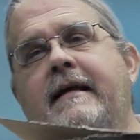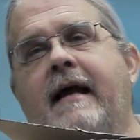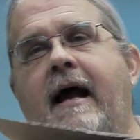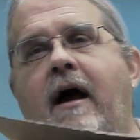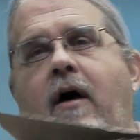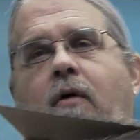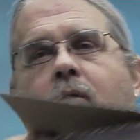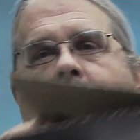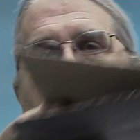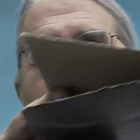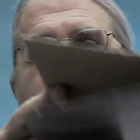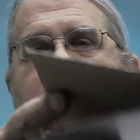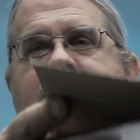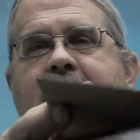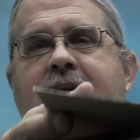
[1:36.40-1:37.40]
how
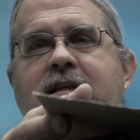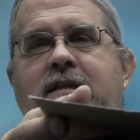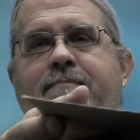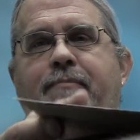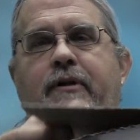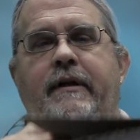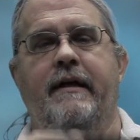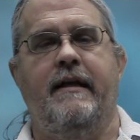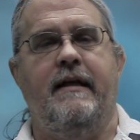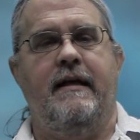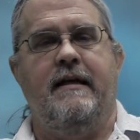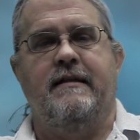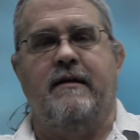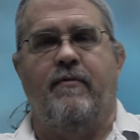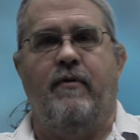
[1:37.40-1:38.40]
long that split
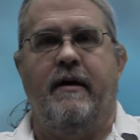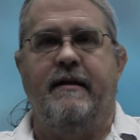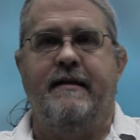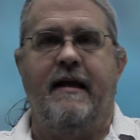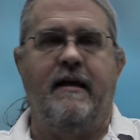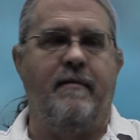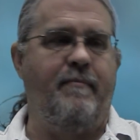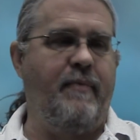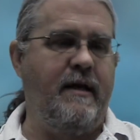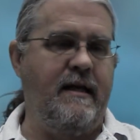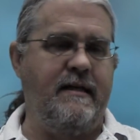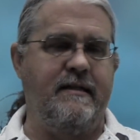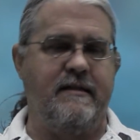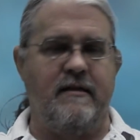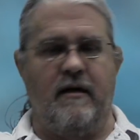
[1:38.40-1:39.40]
is. I want to take a
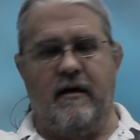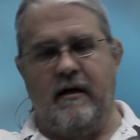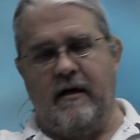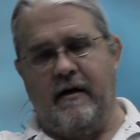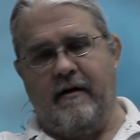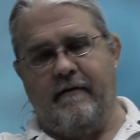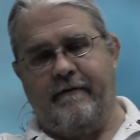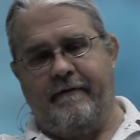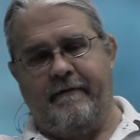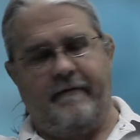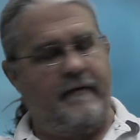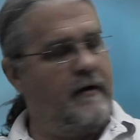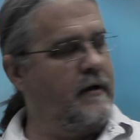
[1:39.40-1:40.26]
piece of